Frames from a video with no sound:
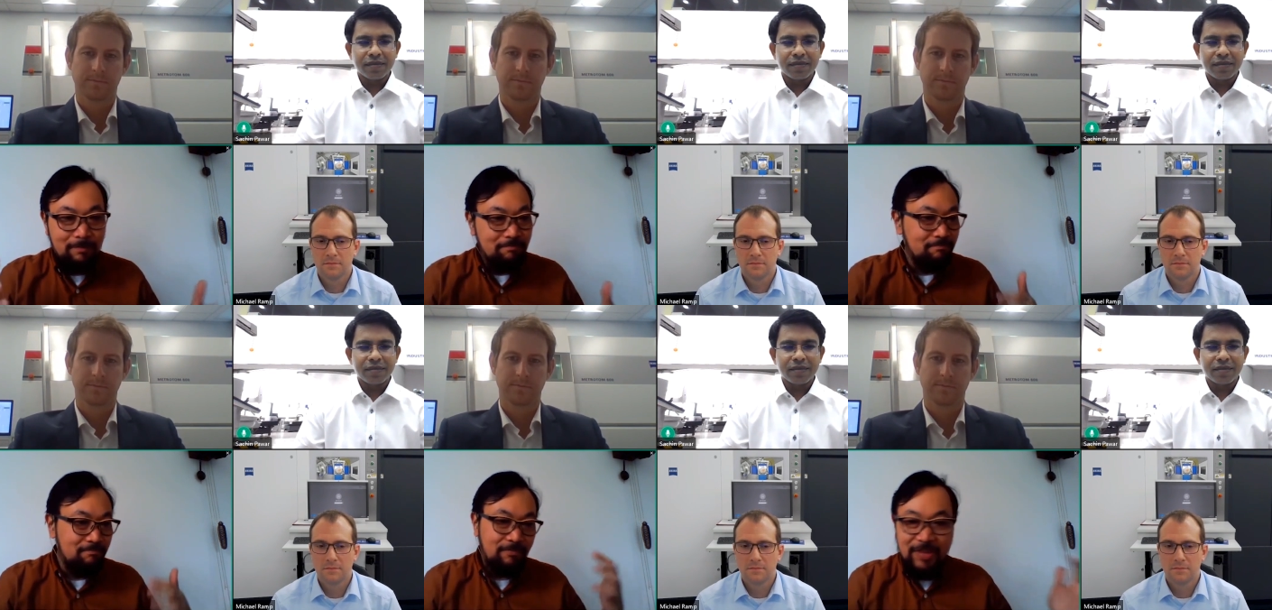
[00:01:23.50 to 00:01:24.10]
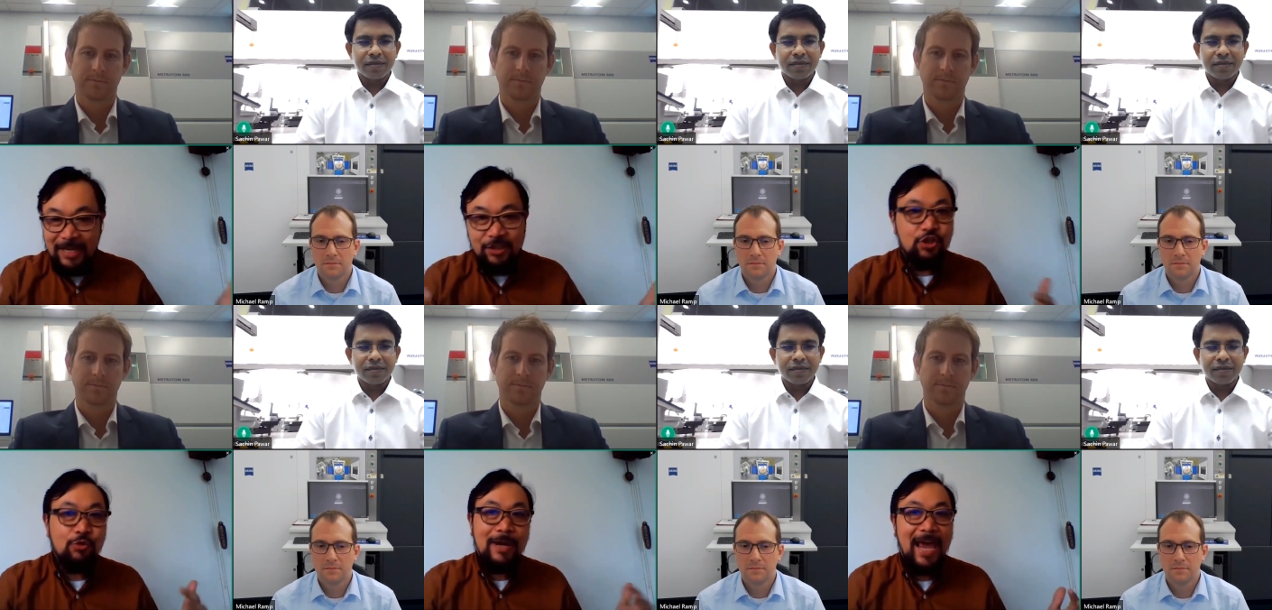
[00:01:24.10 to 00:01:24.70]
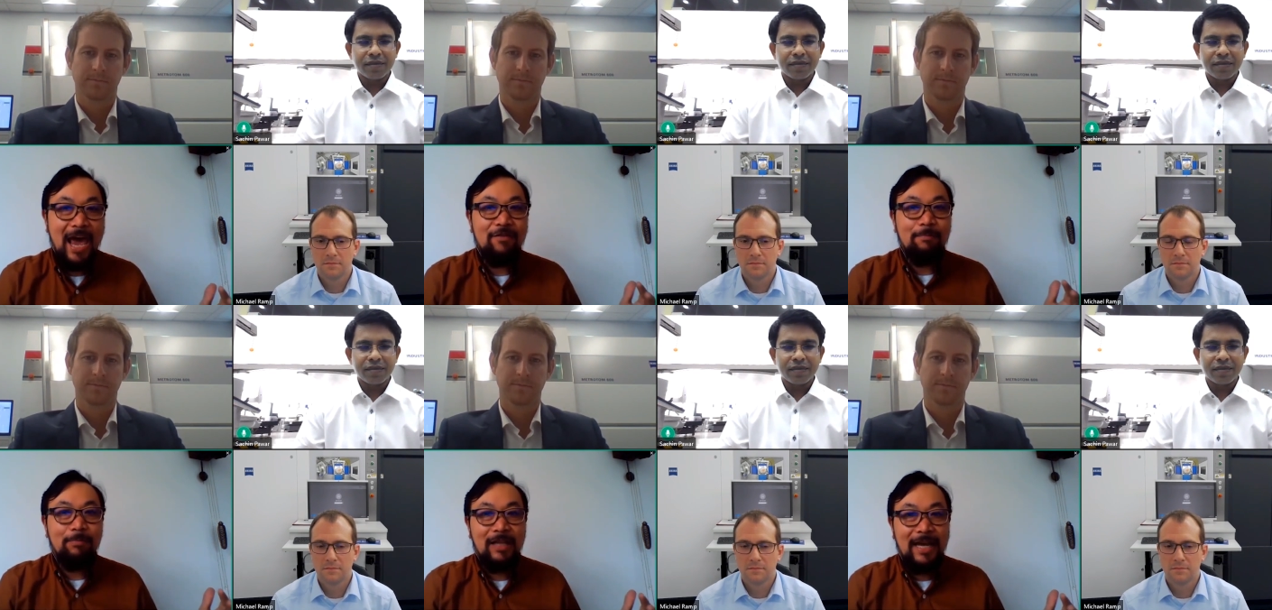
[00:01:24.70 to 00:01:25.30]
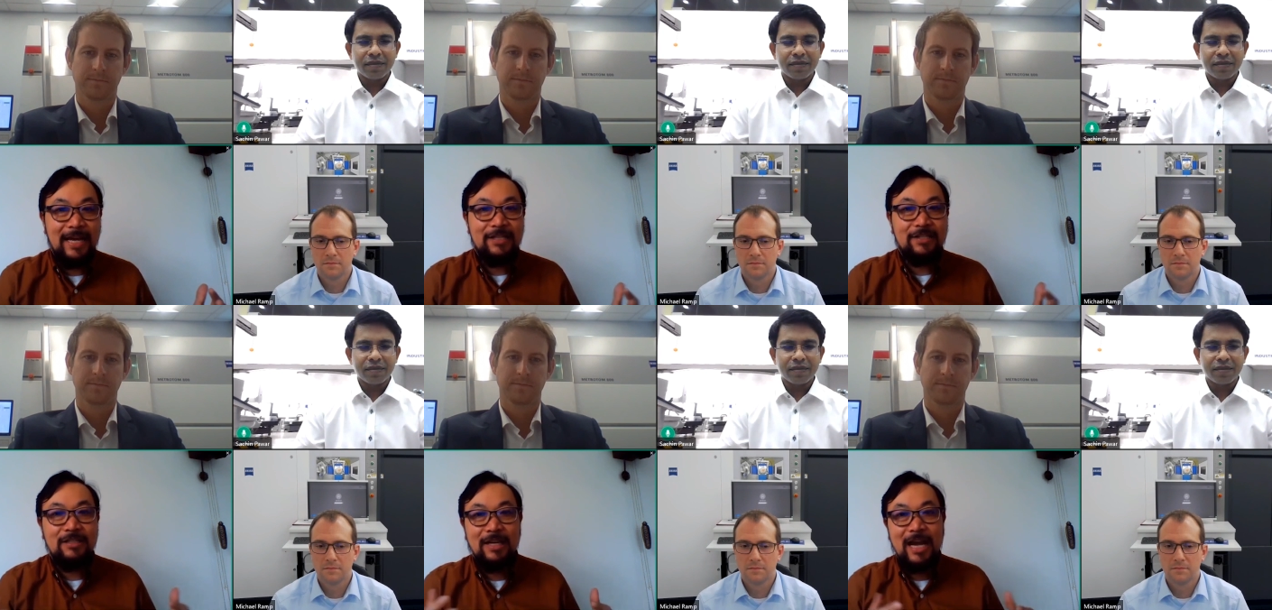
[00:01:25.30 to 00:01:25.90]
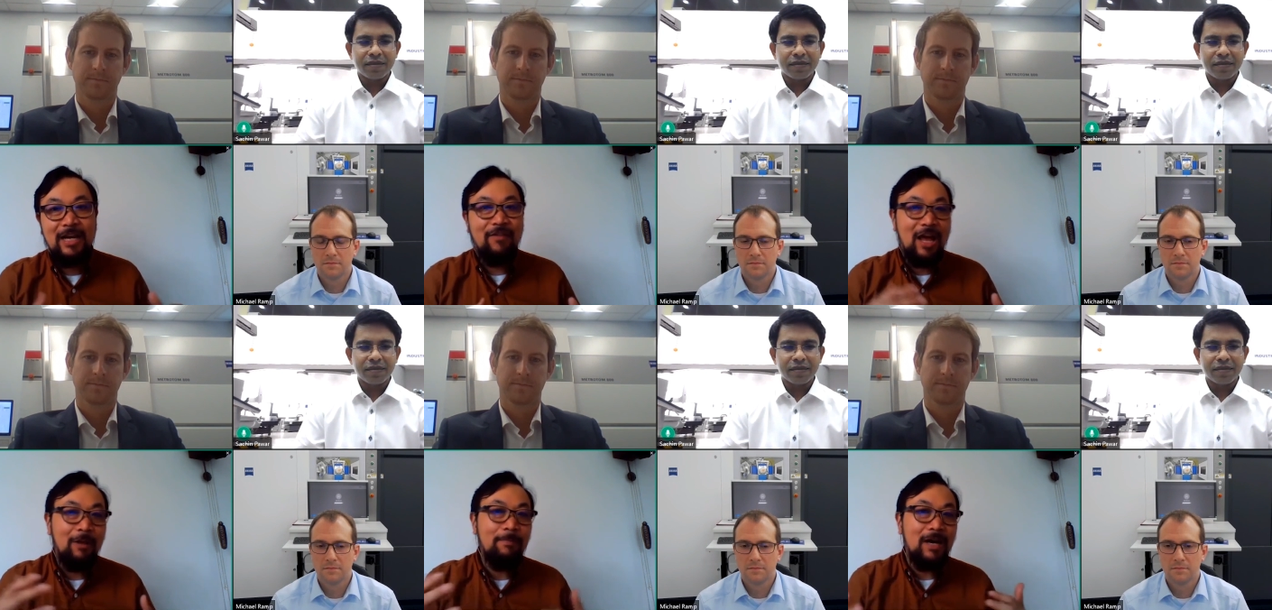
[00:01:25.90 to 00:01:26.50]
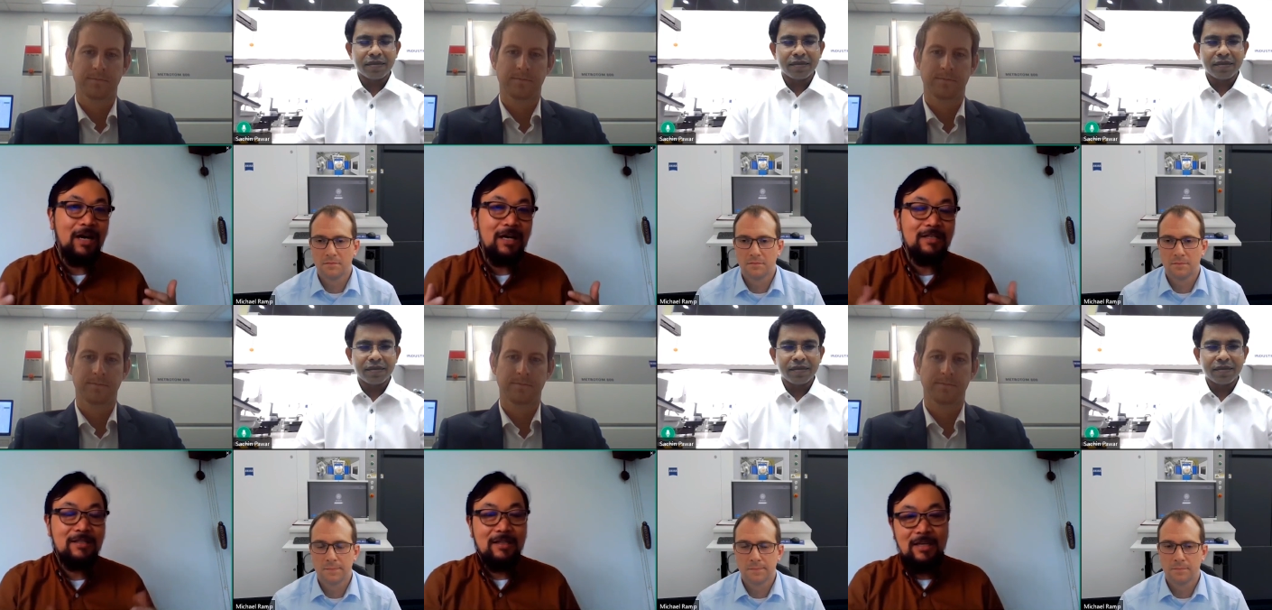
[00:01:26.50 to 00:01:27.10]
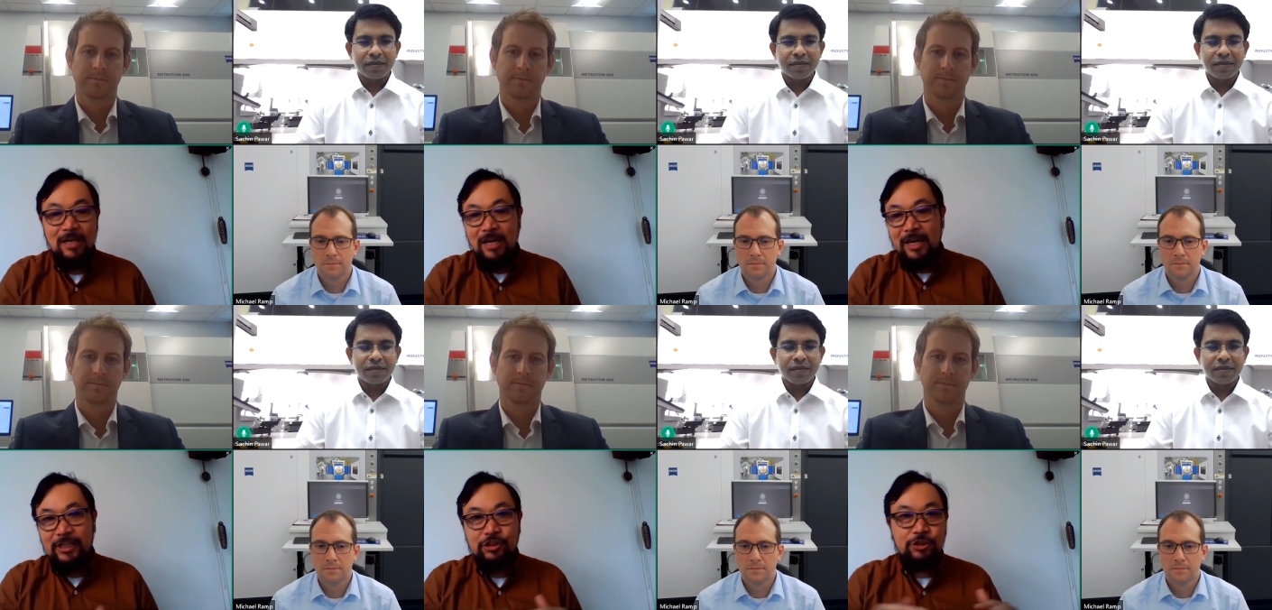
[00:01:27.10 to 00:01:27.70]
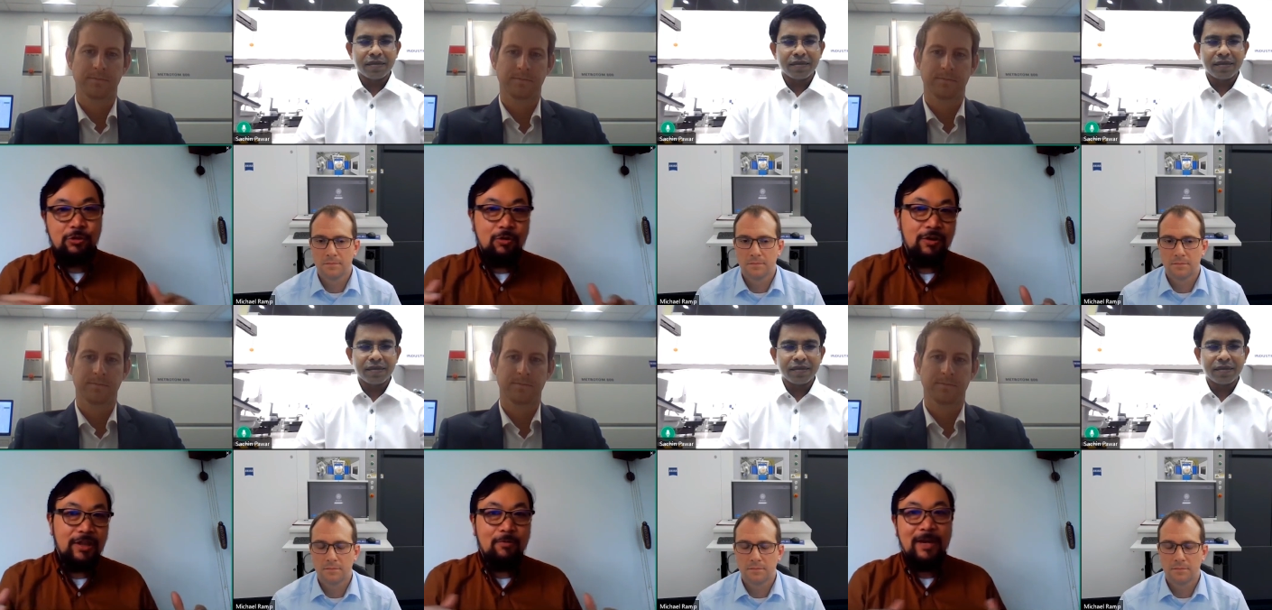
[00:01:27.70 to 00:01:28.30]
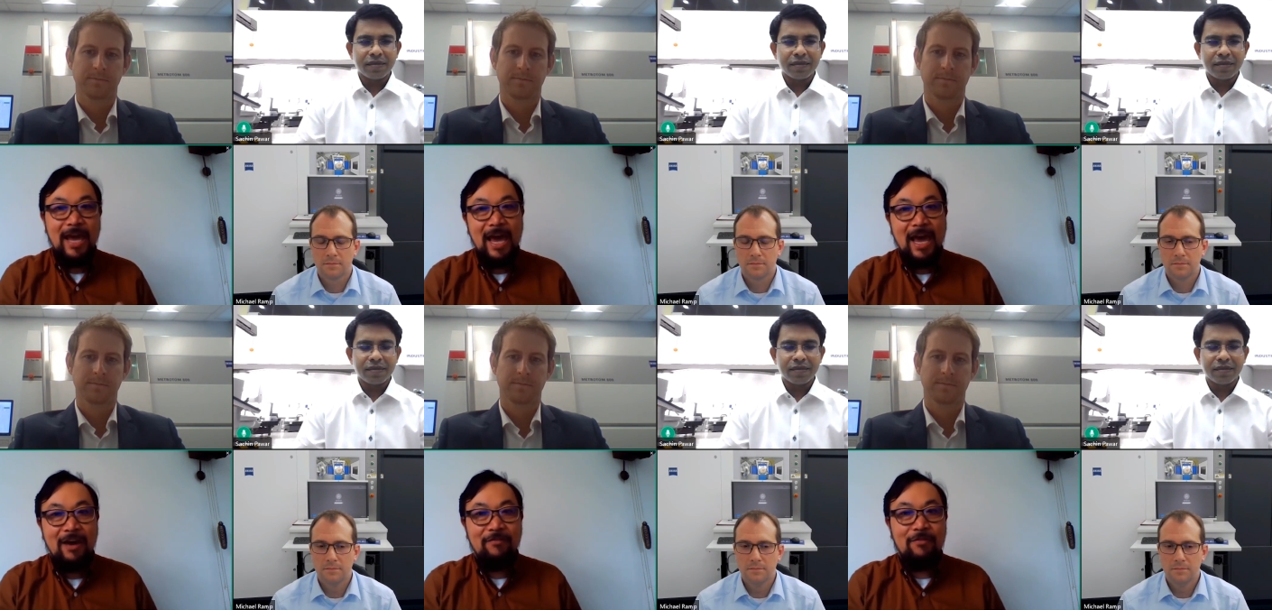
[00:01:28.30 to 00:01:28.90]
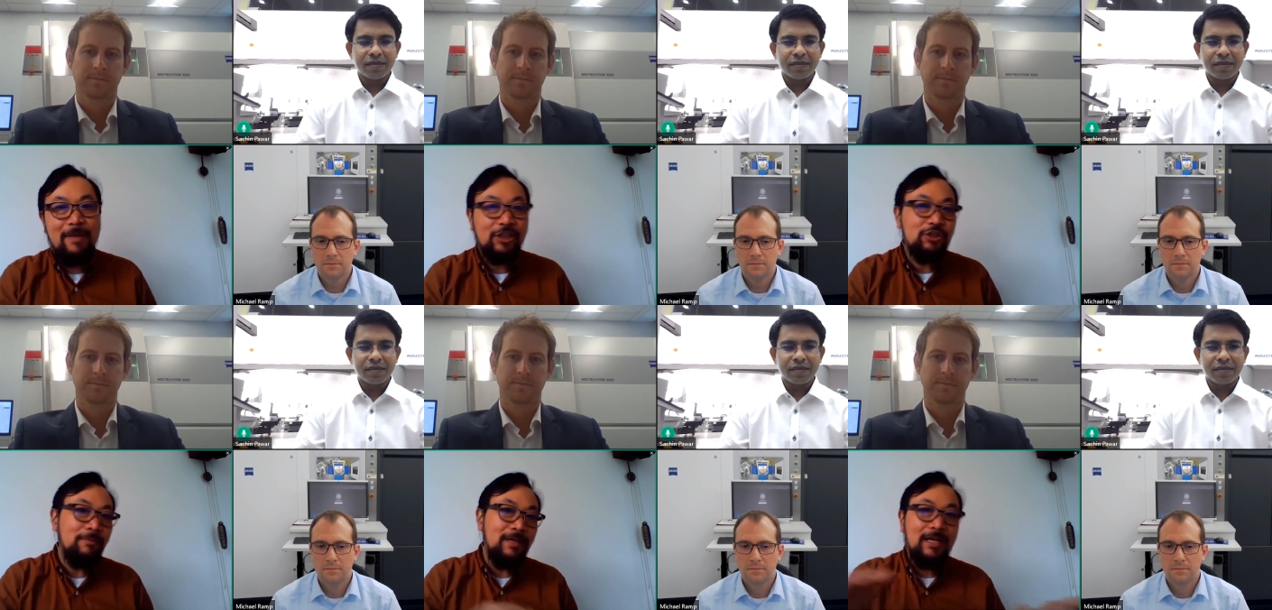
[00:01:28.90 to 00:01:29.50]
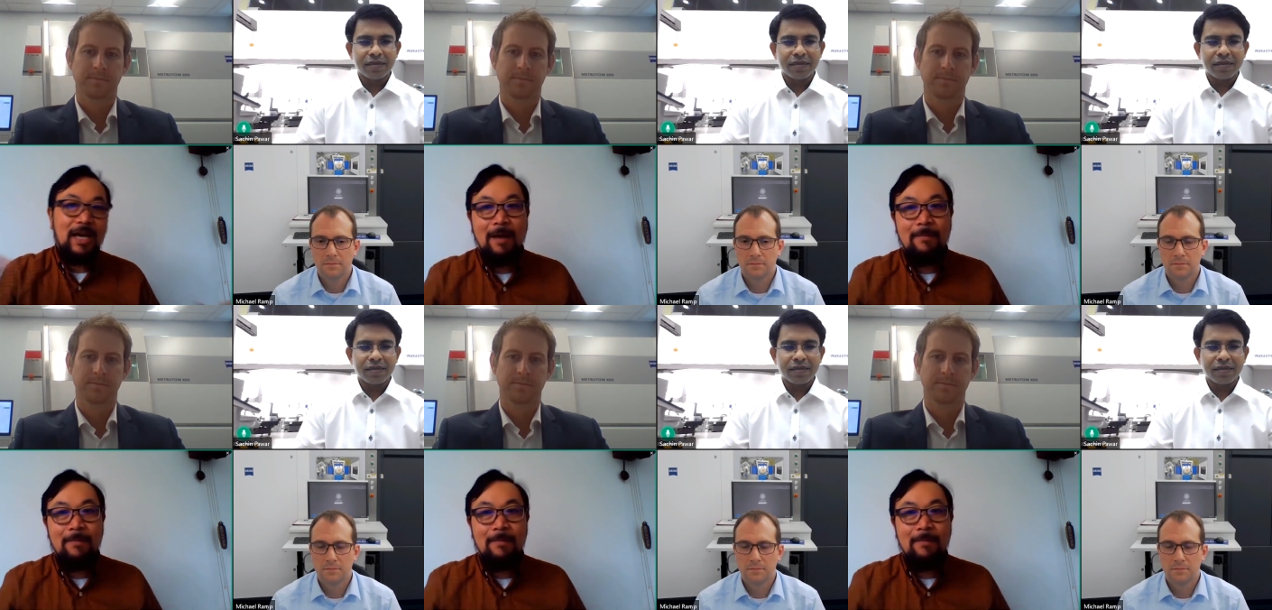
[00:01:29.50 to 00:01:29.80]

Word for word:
Speaker 1: what things do we have in place to kind of help us ensure that we have measurement